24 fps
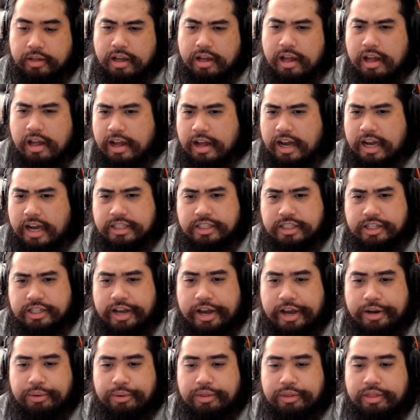actually I
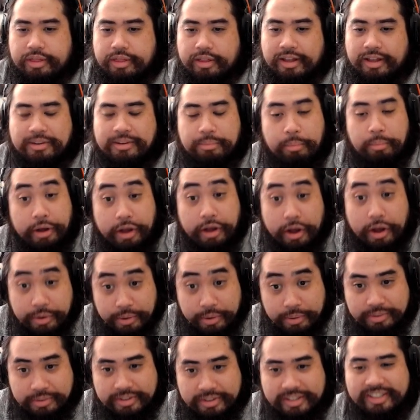don't. Mayano?
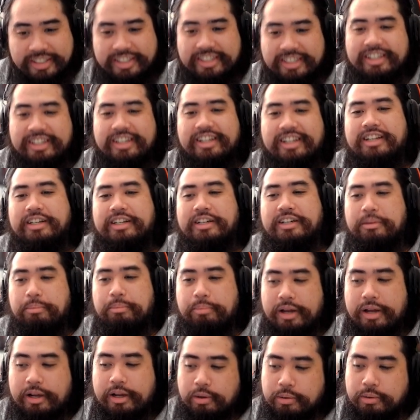
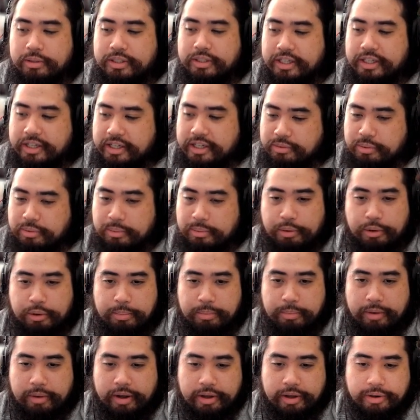My gold tickets were both
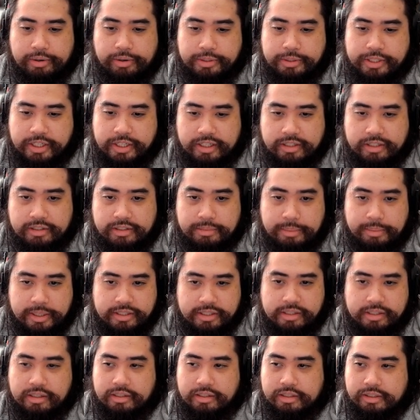Mayano tickets,
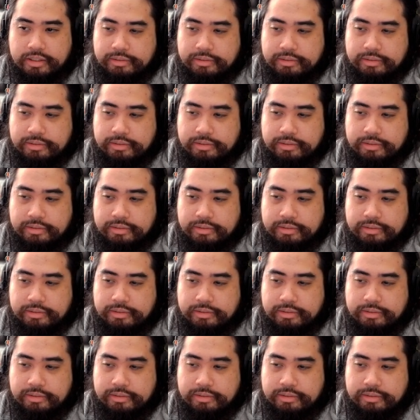basically.